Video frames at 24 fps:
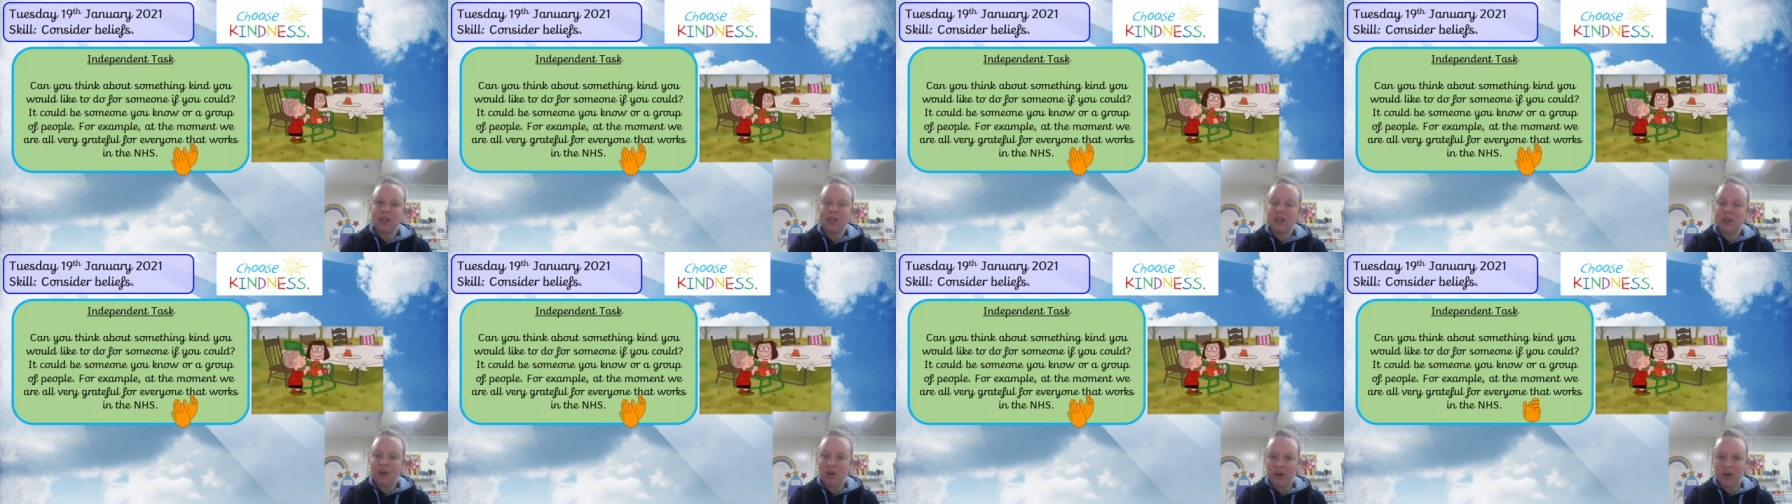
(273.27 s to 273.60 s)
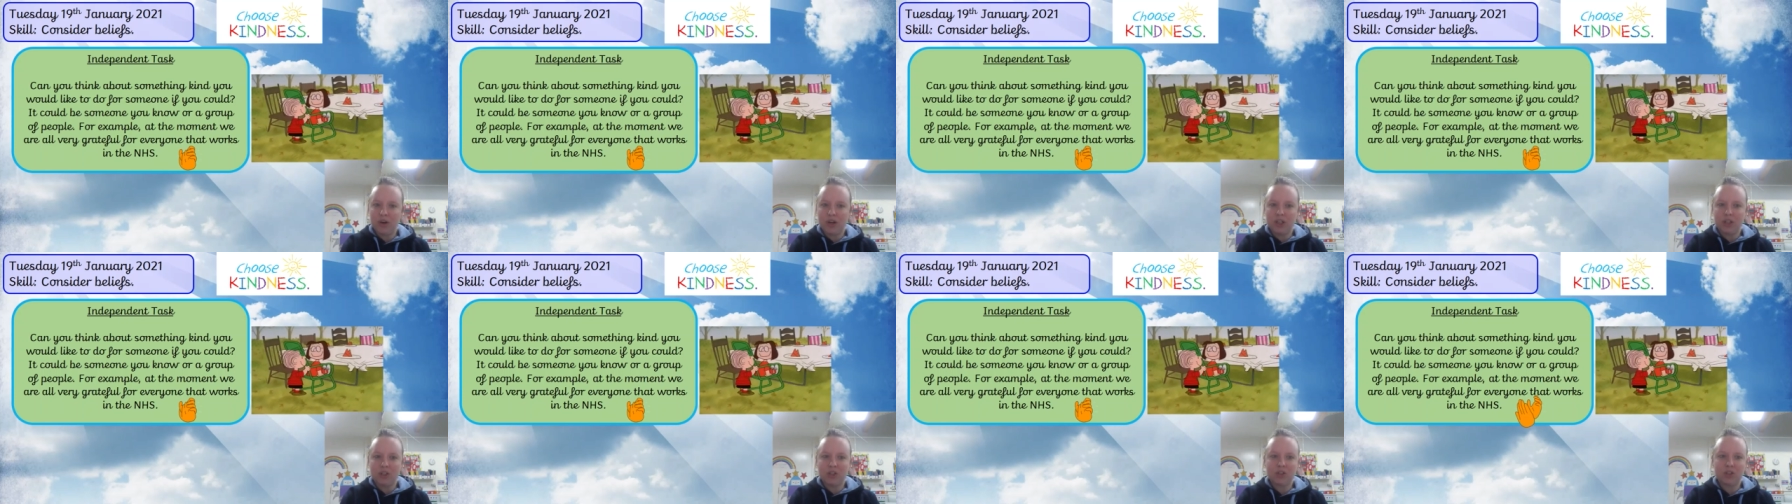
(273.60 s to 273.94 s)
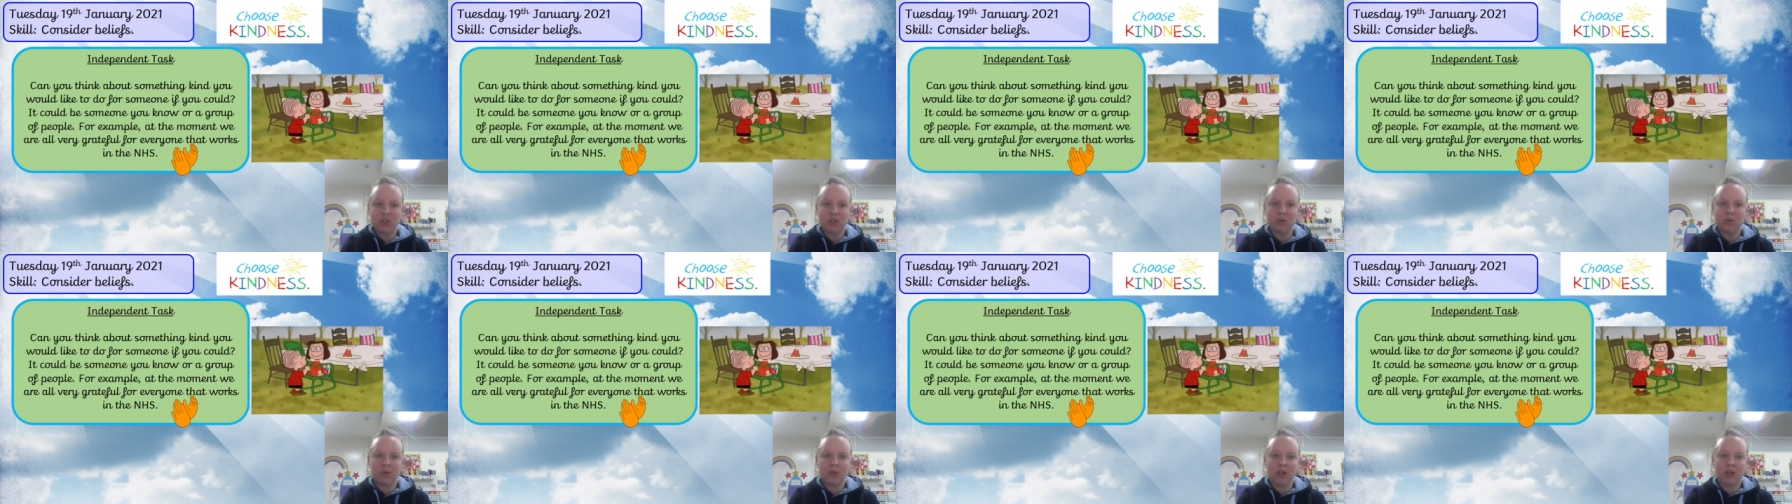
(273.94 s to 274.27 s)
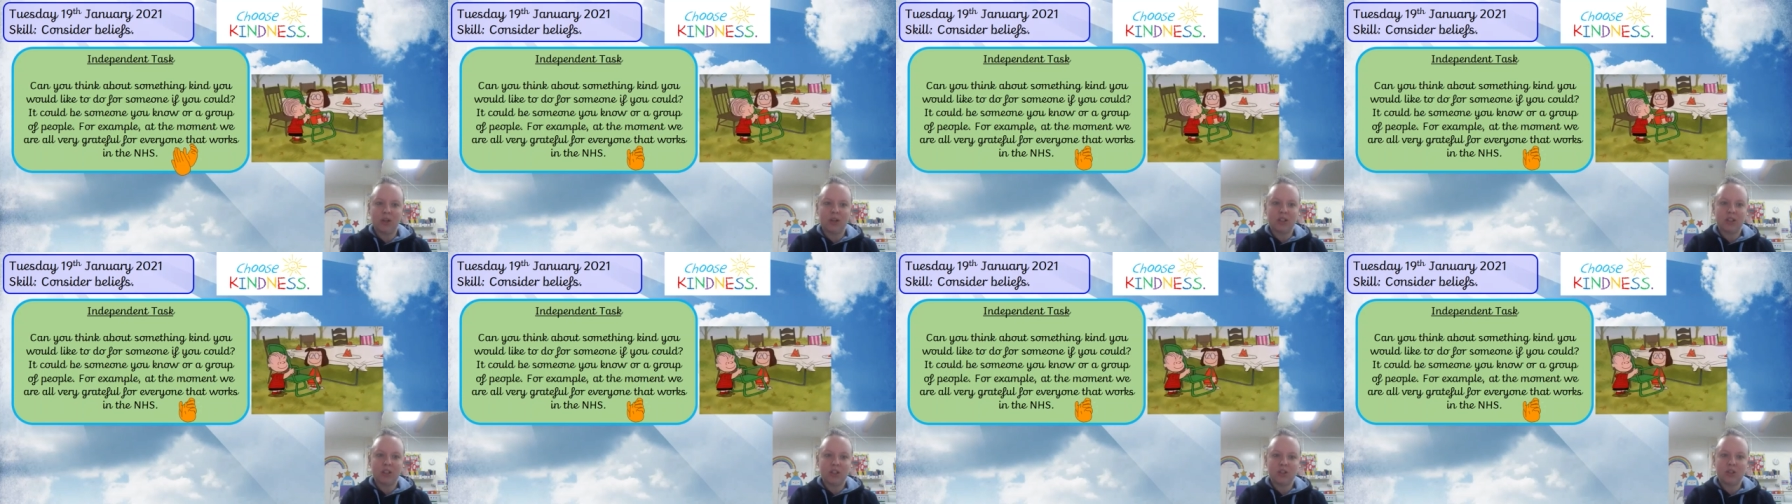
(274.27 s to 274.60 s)
kind you would
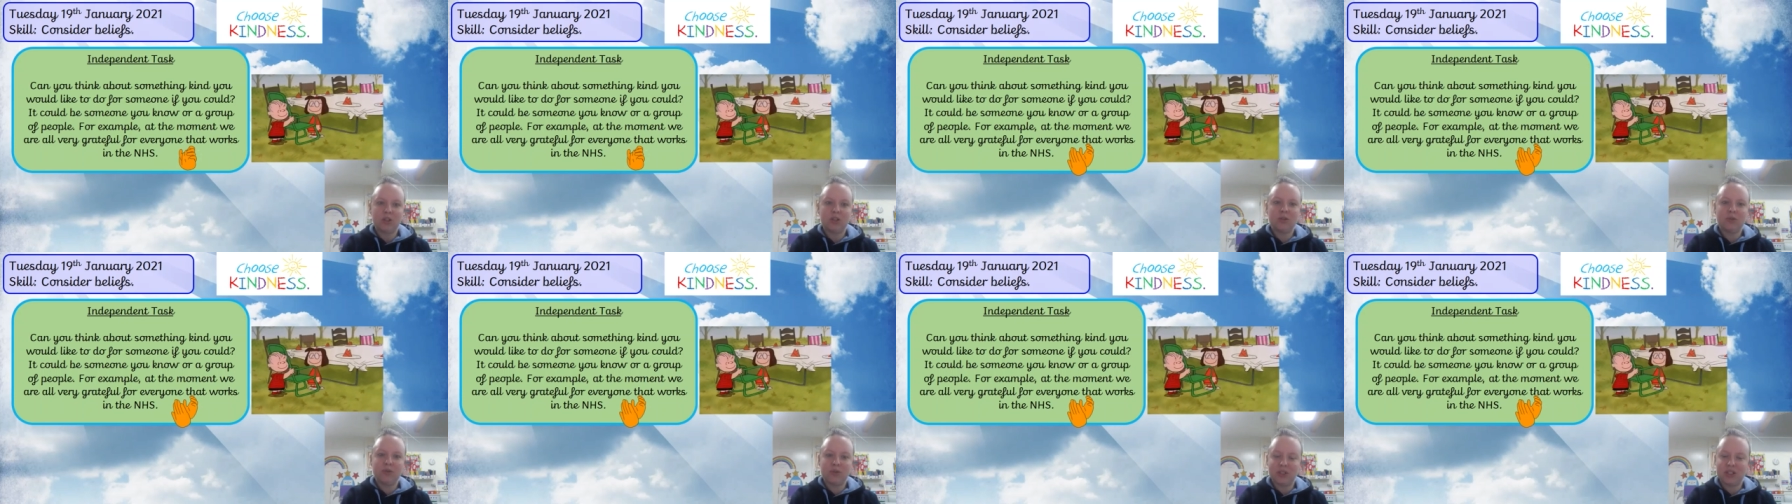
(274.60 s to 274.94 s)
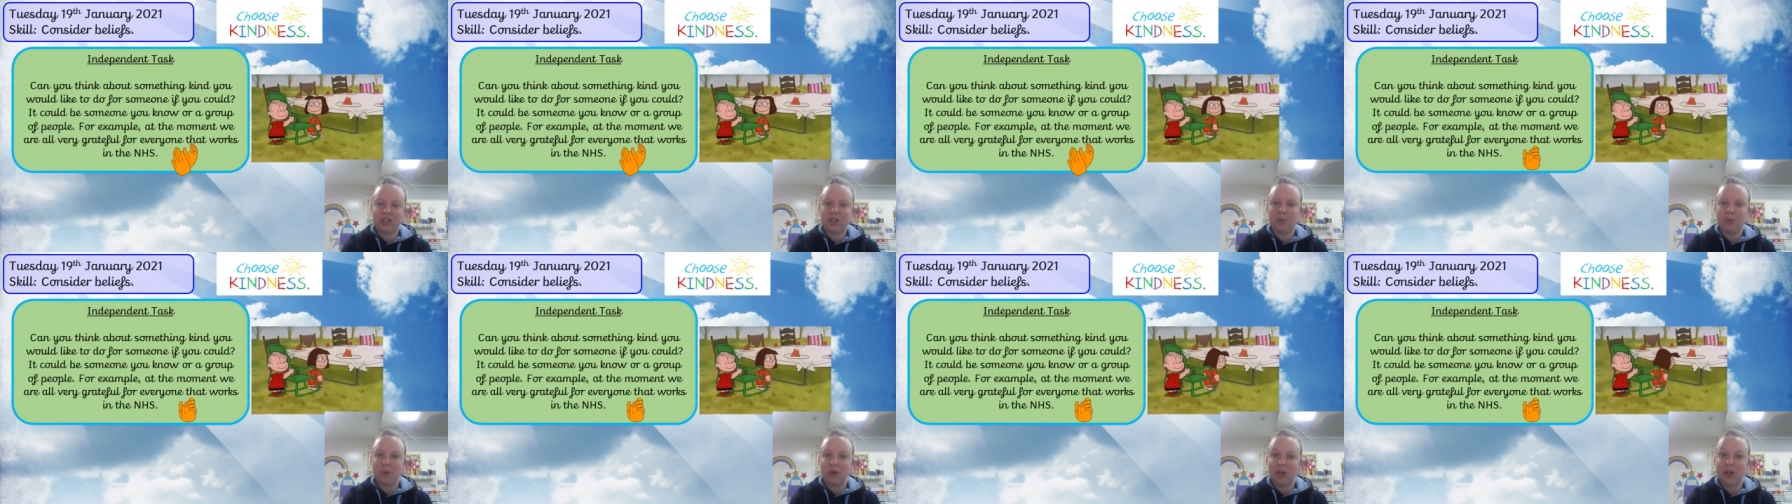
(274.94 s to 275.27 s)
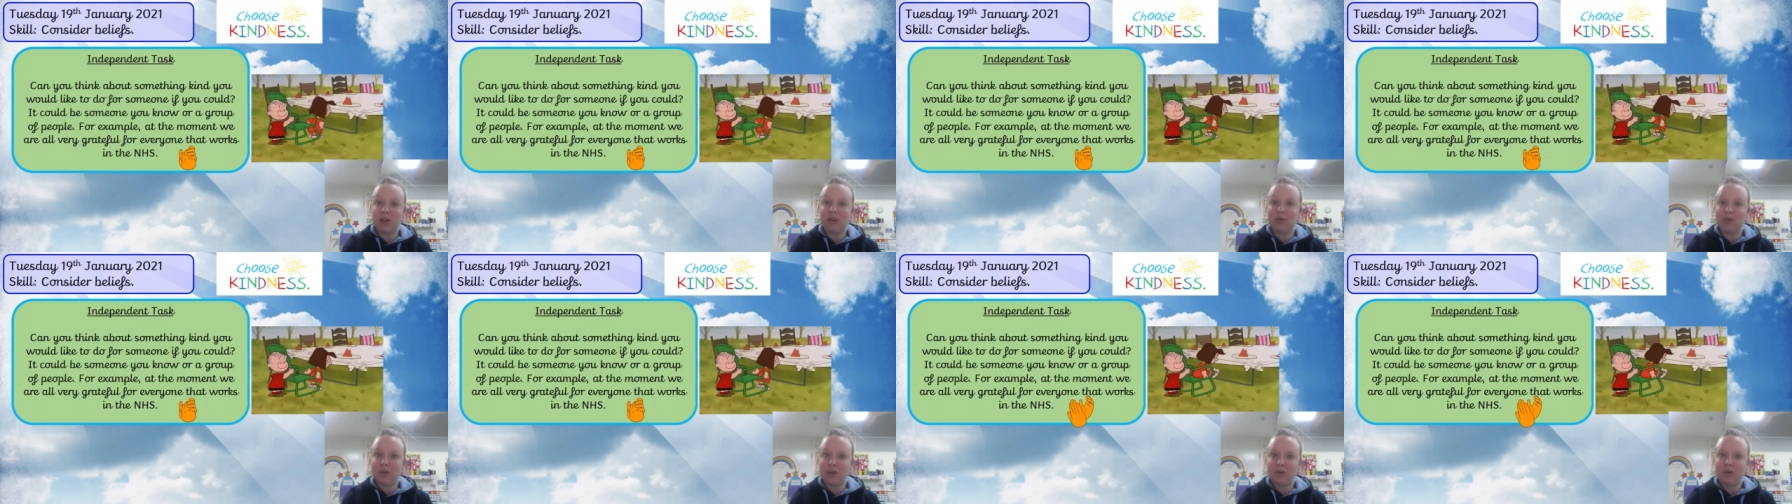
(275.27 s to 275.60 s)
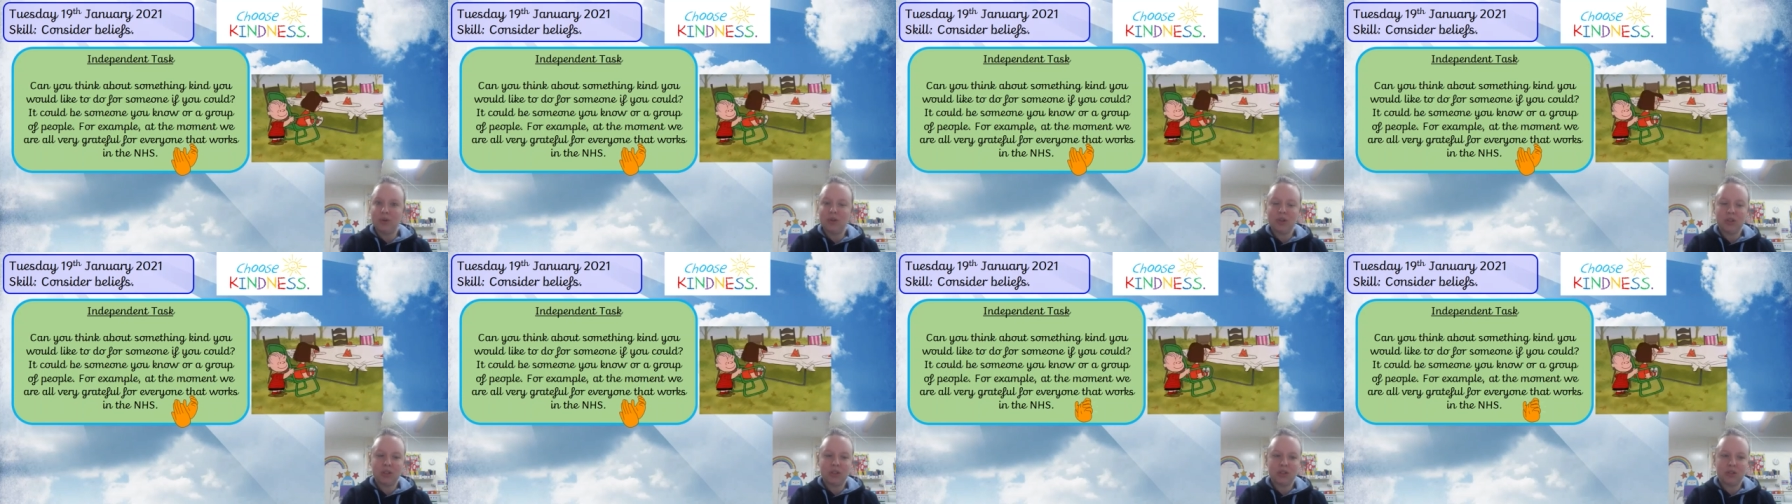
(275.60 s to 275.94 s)
like to do for someone if you
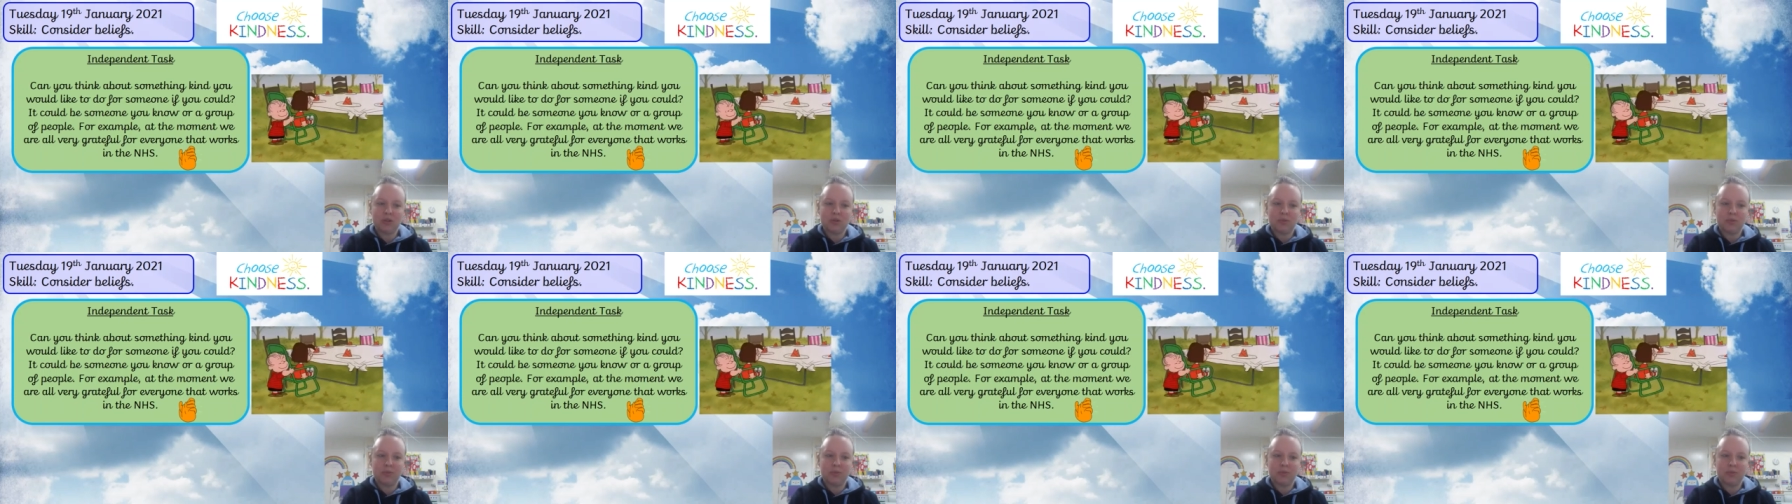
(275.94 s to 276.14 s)
could?